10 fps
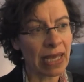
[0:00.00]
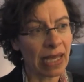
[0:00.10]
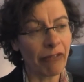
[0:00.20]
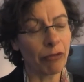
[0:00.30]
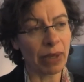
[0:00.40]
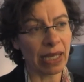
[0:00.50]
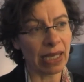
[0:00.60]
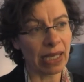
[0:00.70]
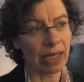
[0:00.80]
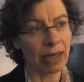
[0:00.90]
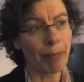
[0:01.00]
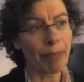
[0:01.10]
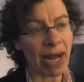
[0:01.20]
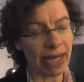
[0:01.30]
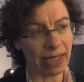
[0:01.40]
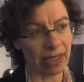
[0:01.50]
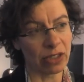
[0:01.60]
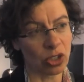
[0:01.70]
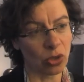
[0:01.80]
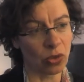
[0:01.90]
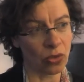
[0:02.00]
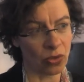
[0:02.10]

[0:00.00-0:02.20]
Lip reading: If we buy into